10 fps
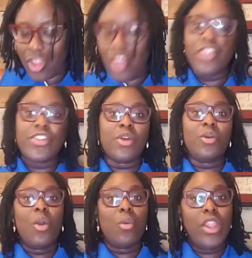So
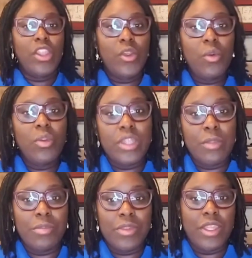when you
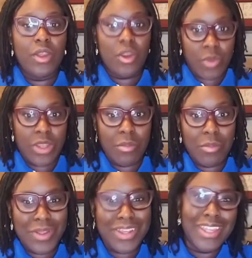simply are reading a
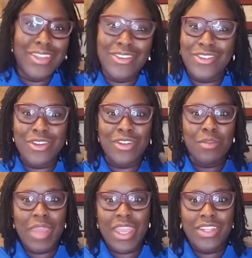book and you're turning the
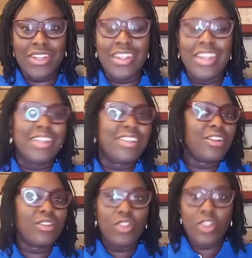pages, they're
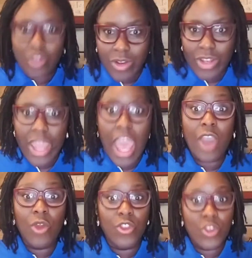learning how
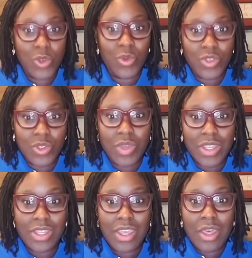you do it,
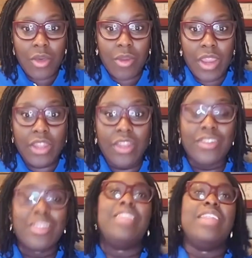right? So
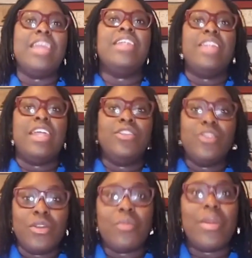that they can then turn
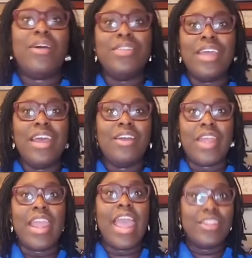around, right,
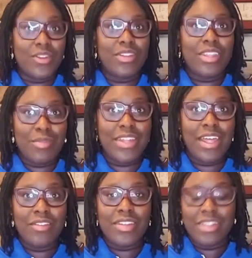and do it themselves.